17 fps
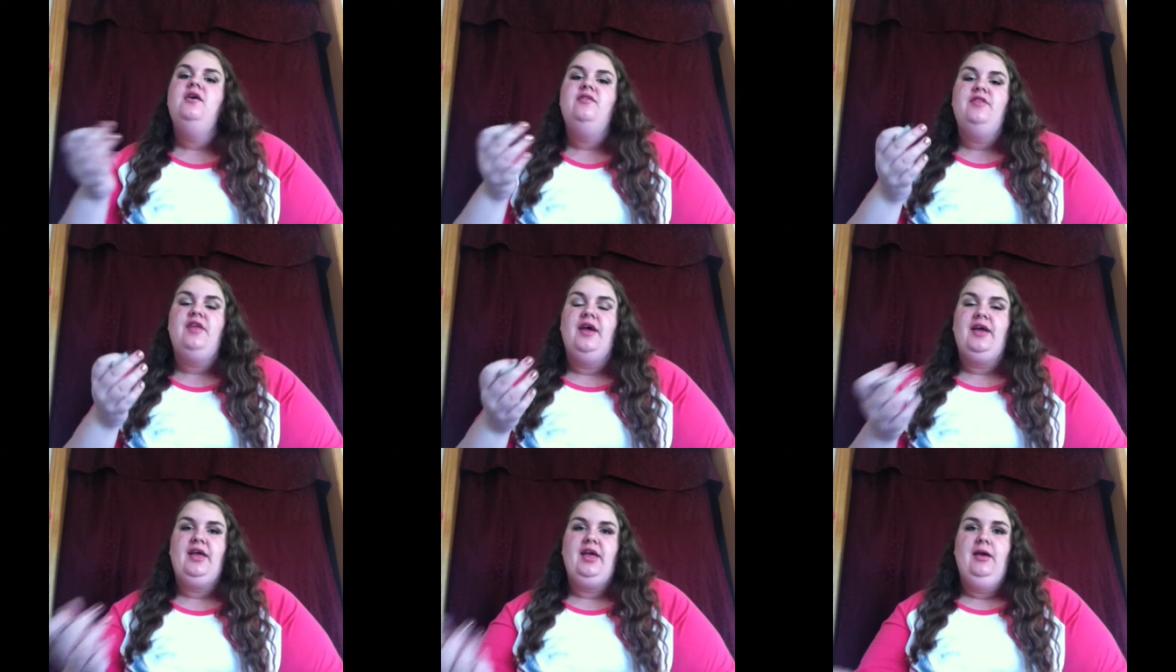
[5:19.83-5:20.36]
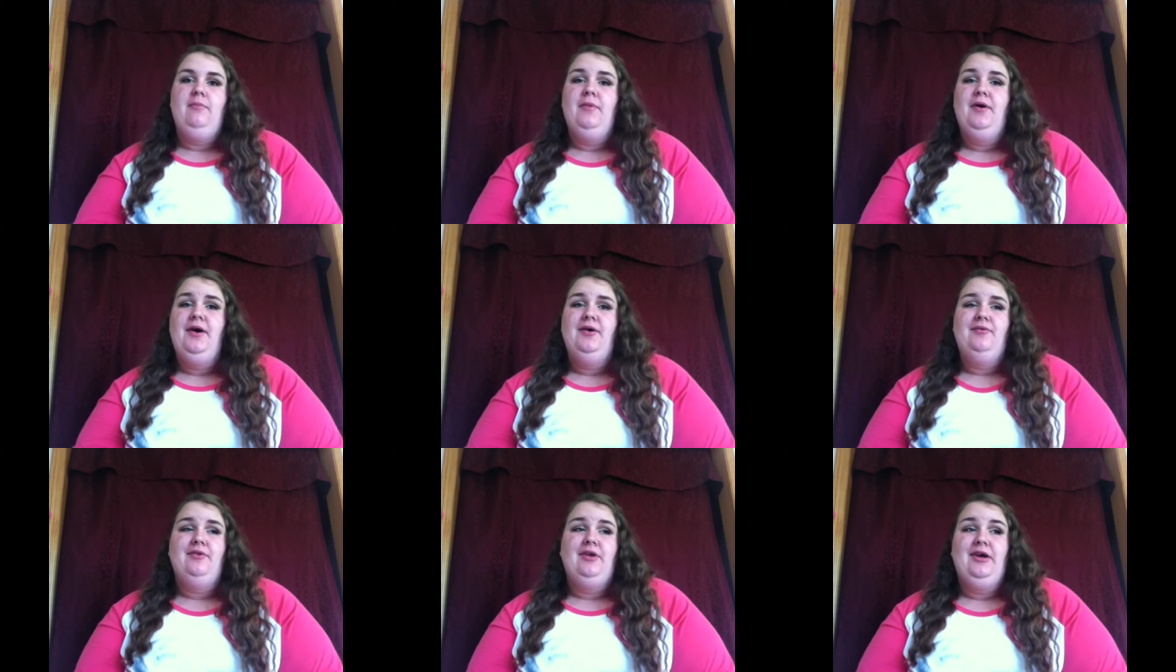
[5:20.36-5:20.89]
that came
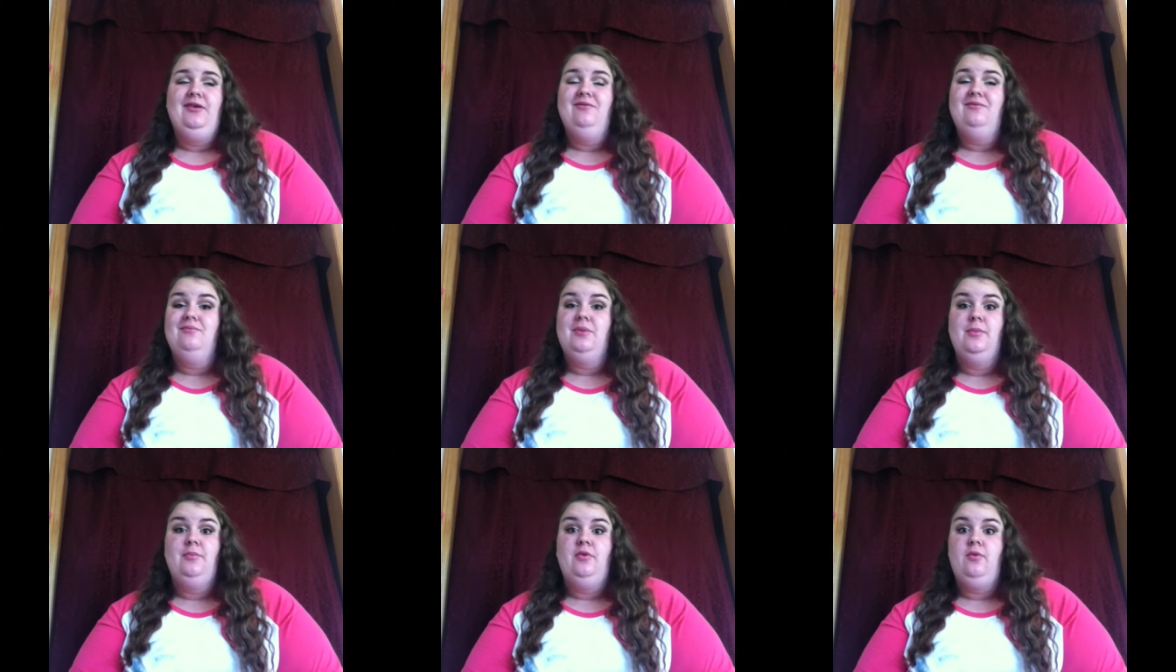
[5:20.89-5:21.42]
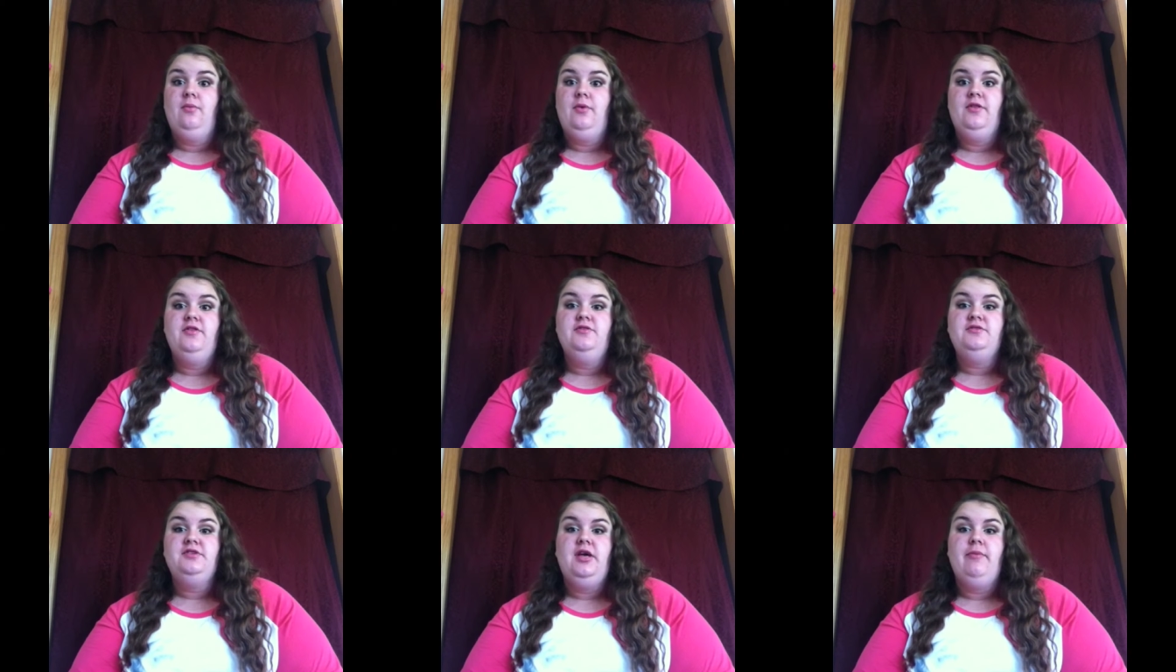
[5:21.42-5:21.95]
out. I don't remember when
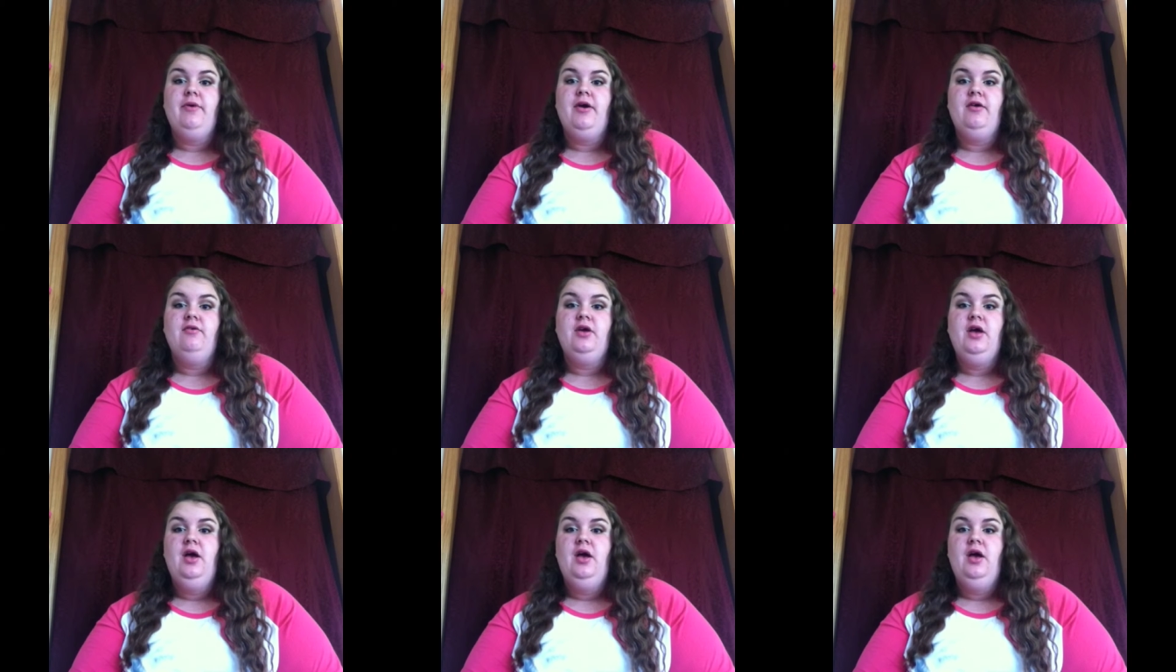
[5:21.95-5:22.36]
those came out.